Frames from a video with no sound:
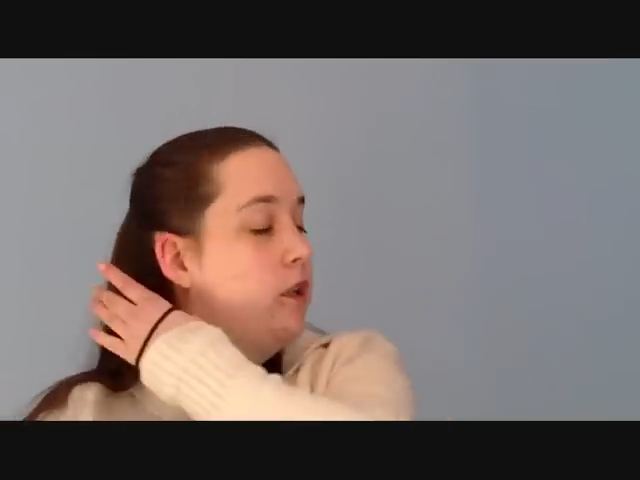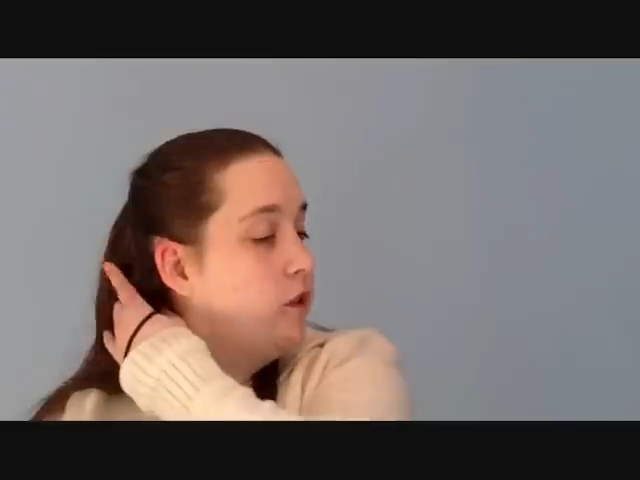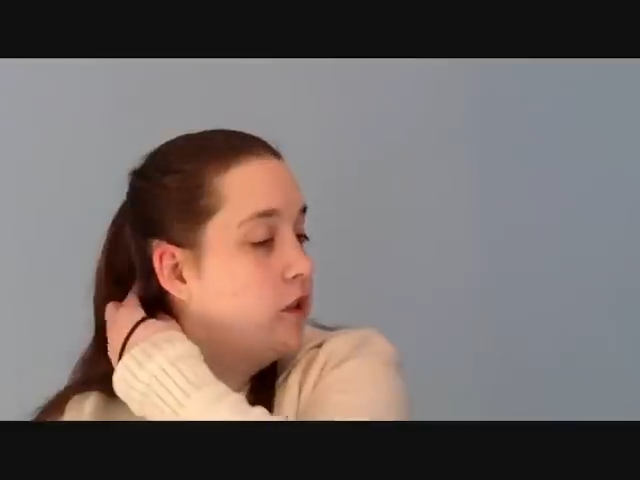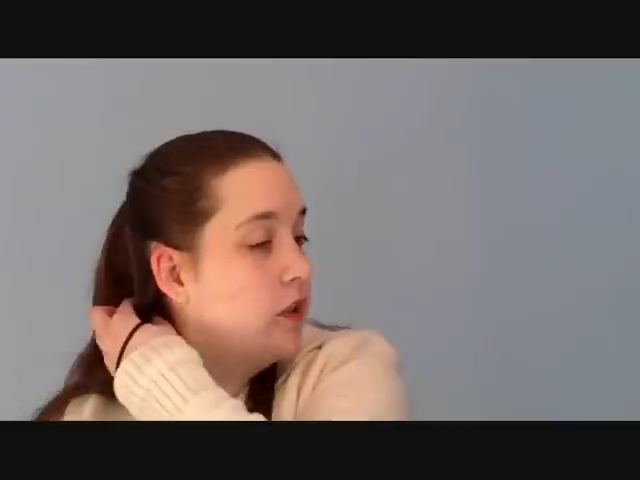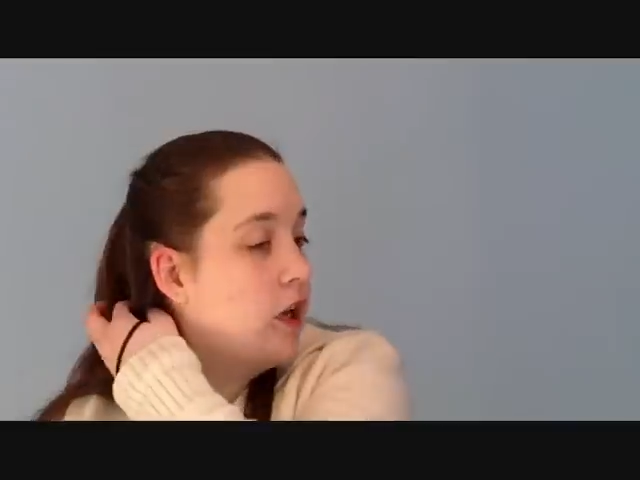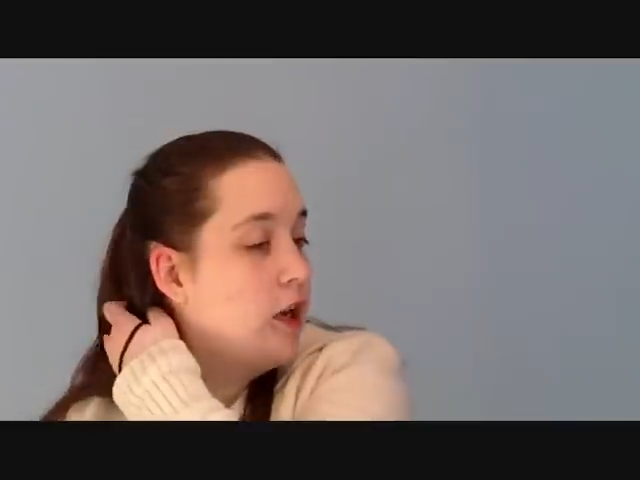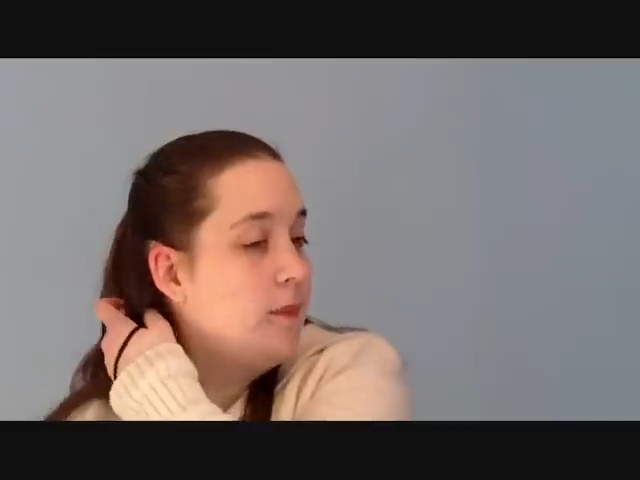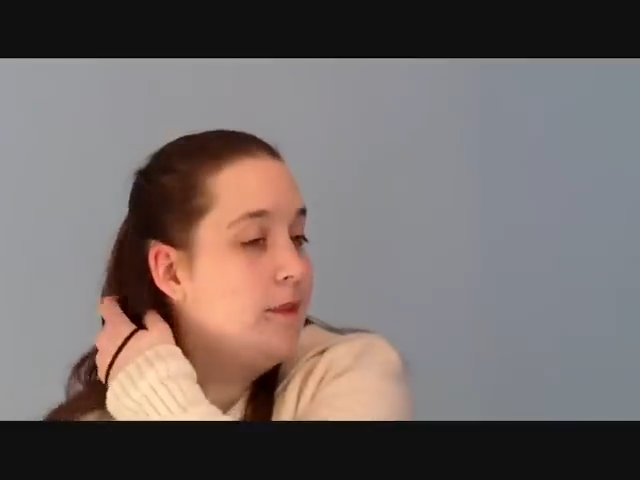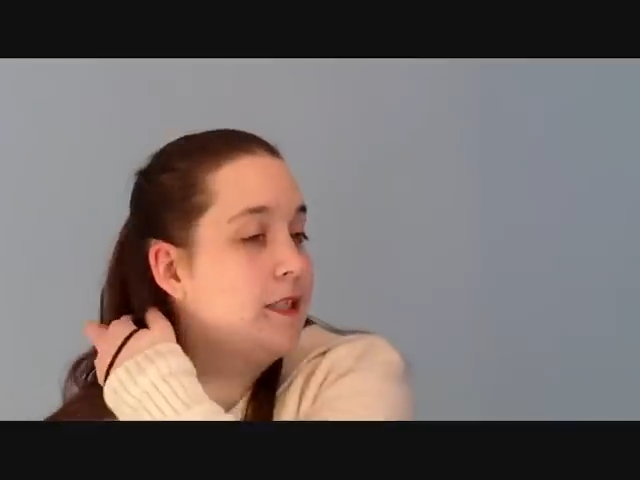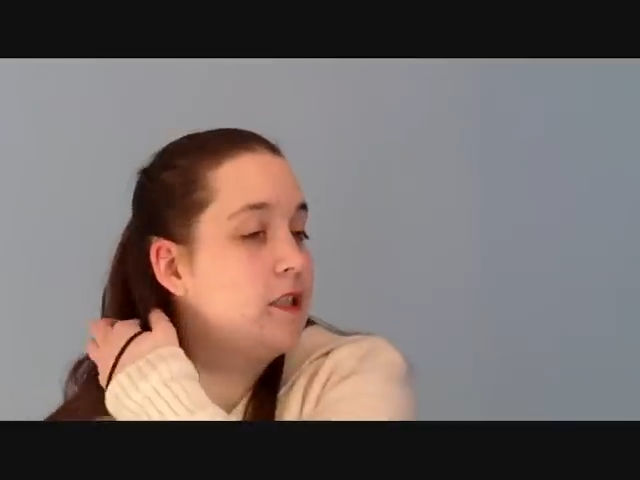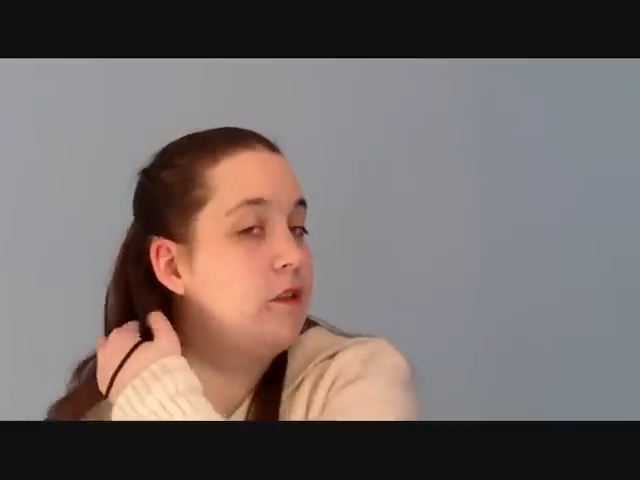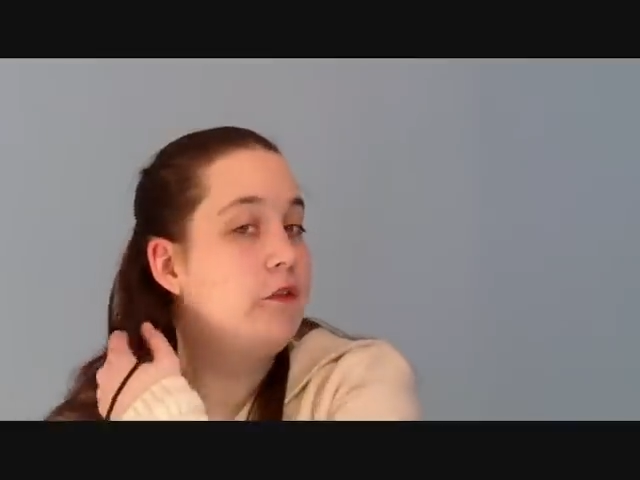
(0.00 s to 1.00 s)
Just comb
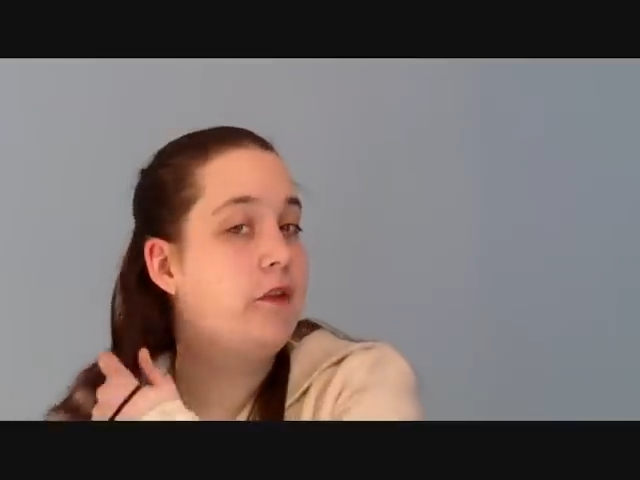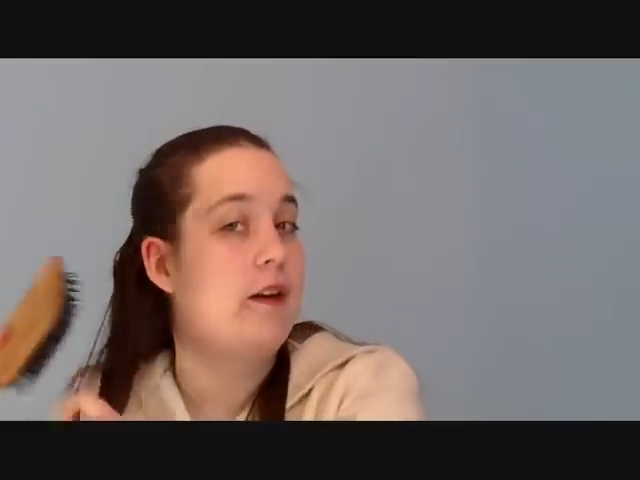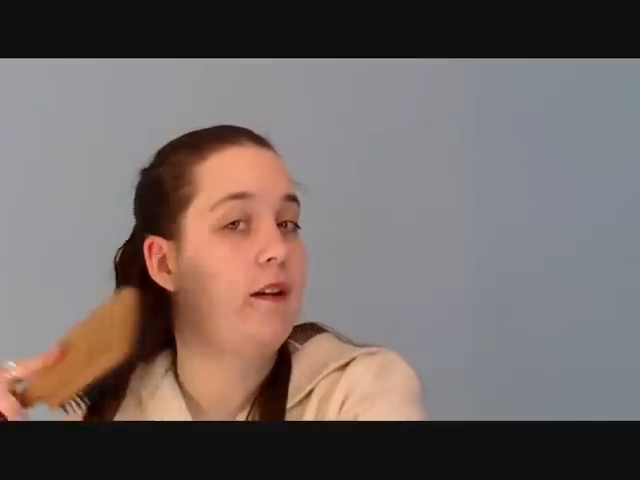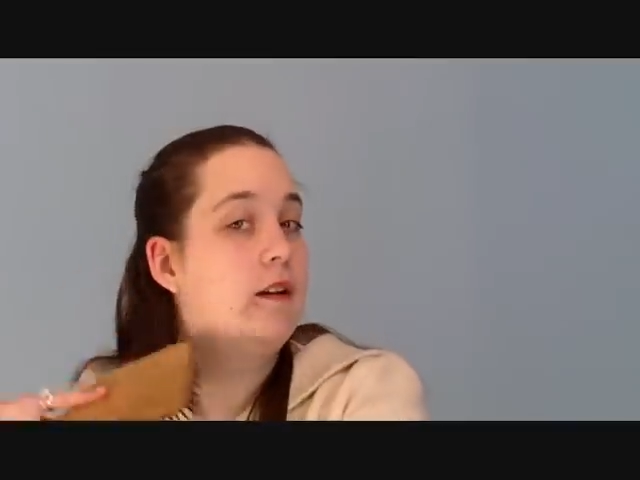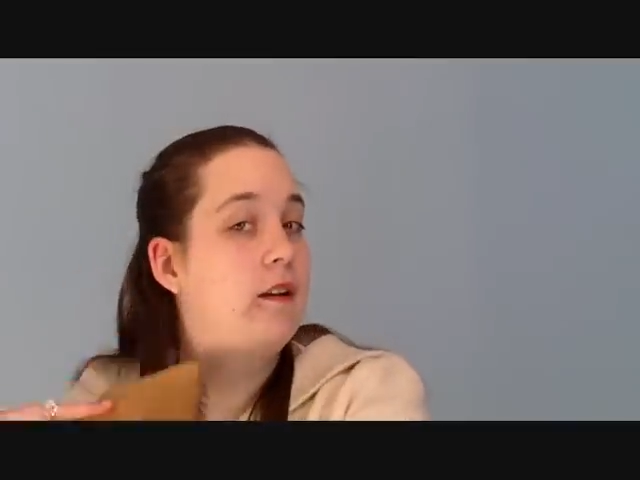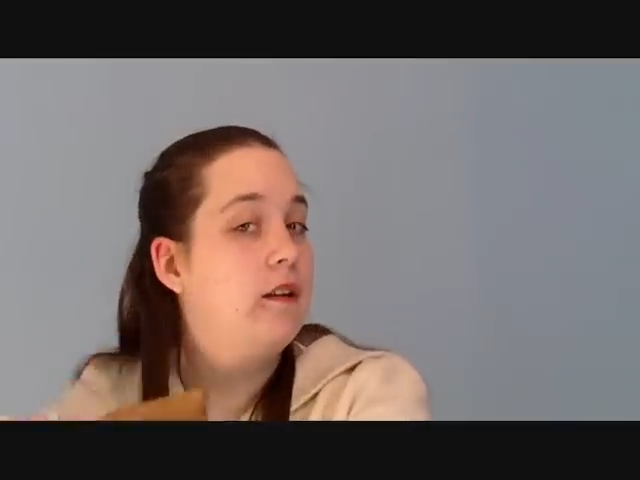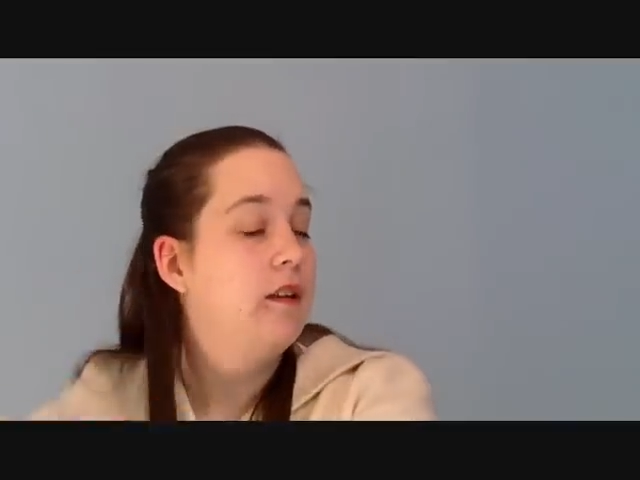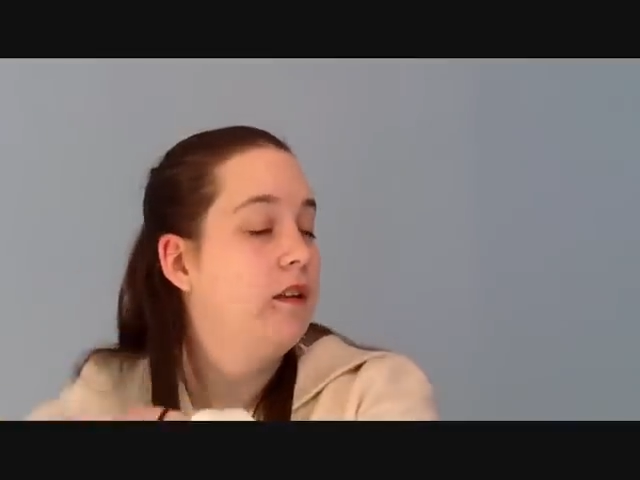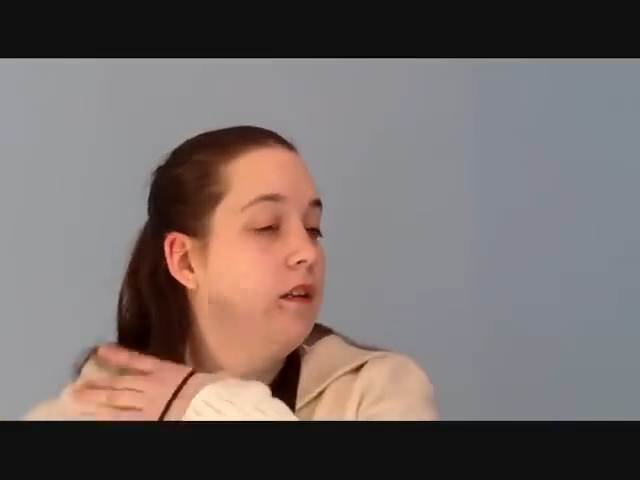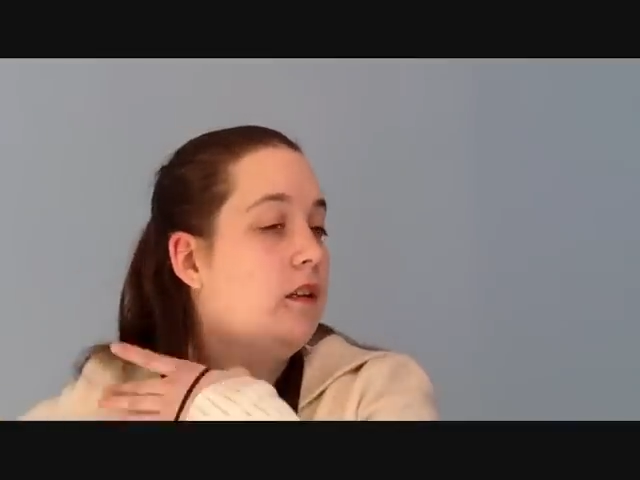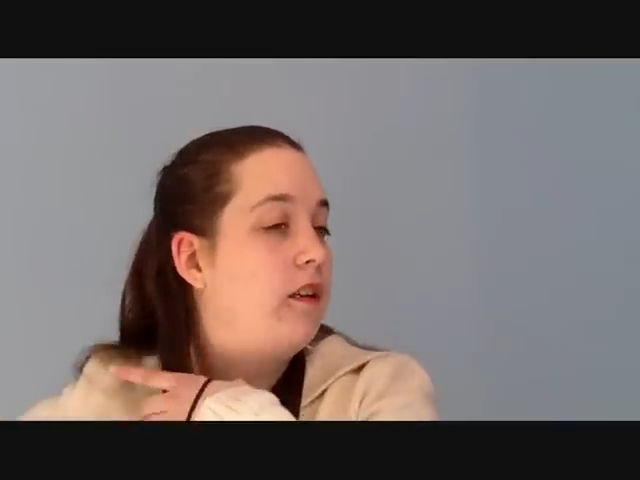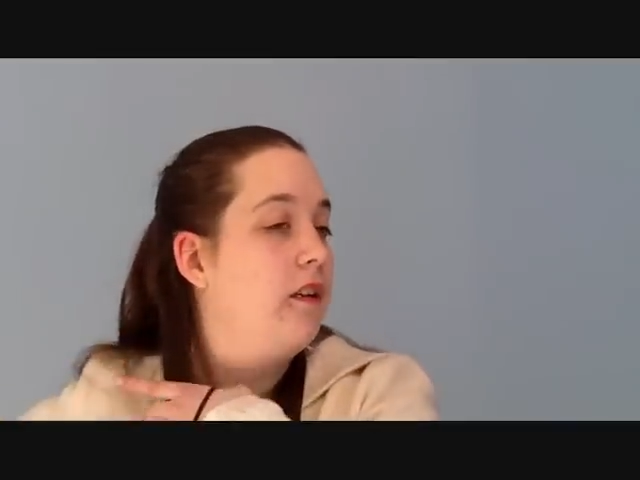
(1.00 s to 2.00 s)
it to the front
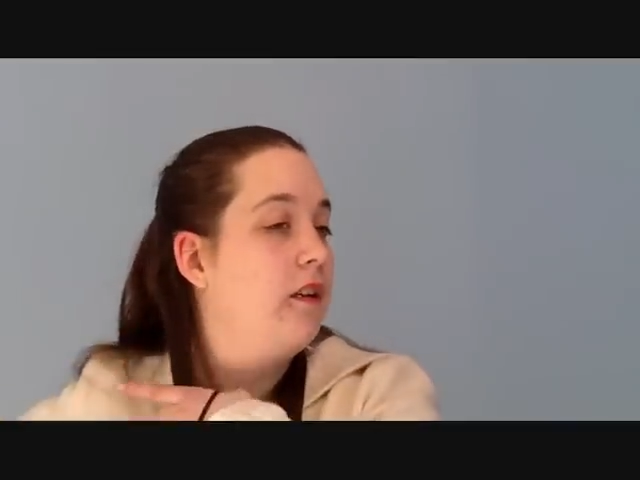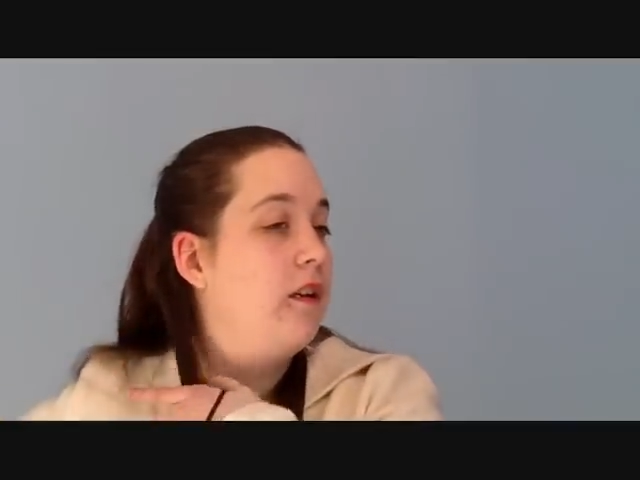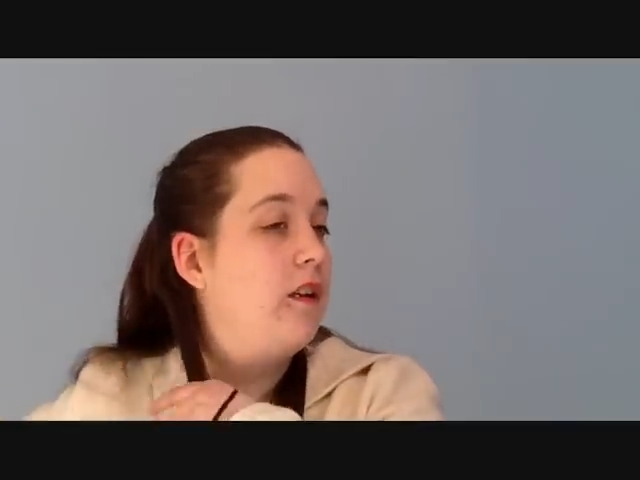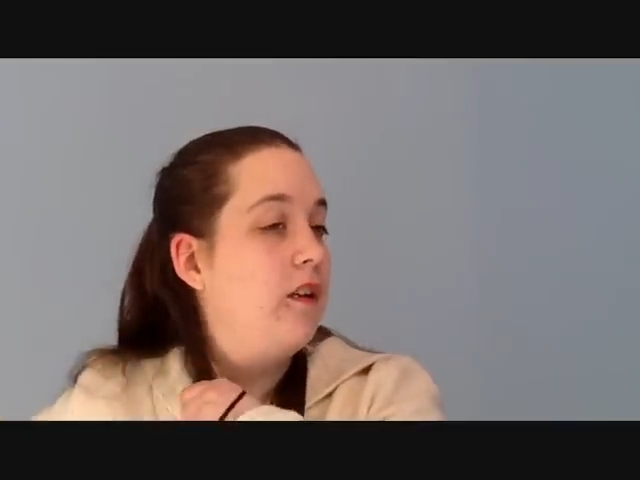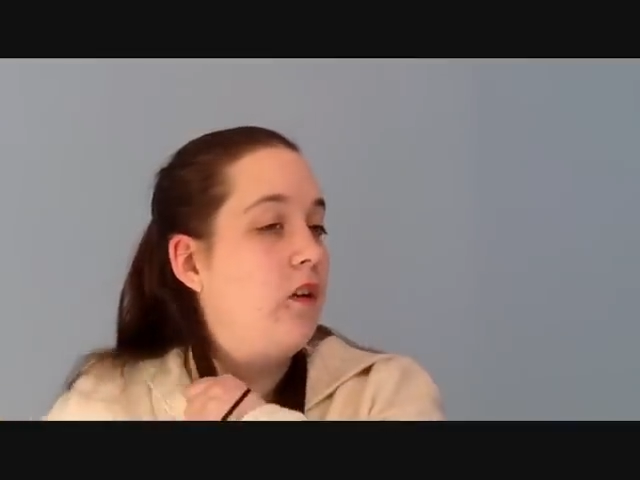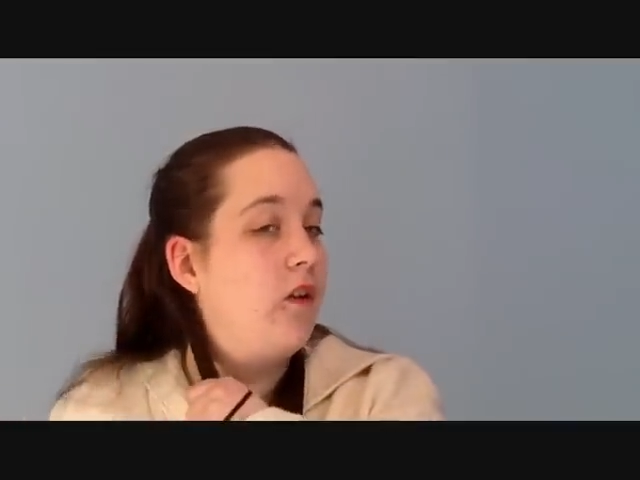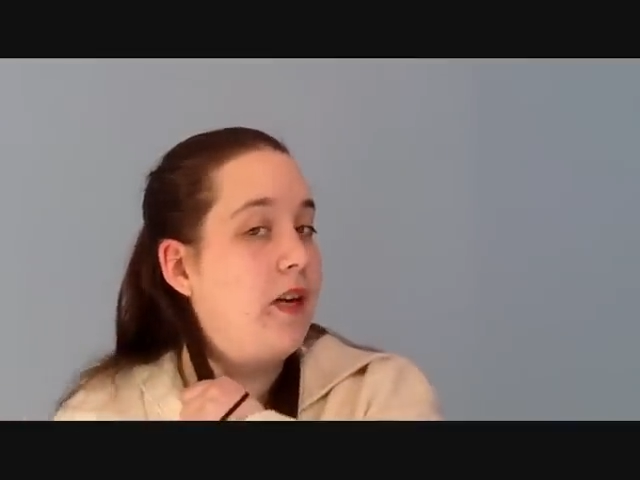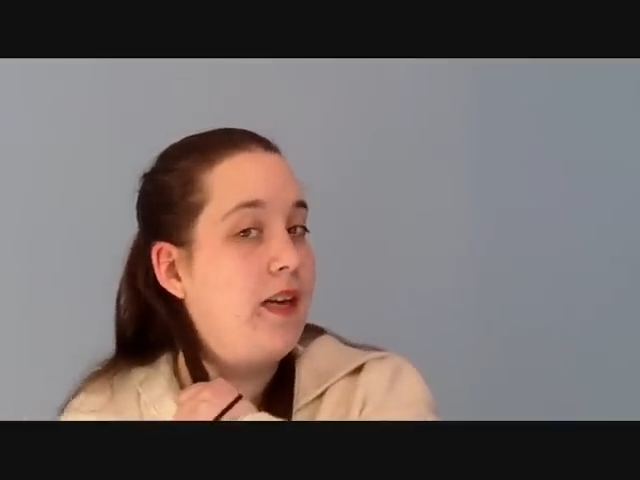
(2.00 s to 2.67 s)
on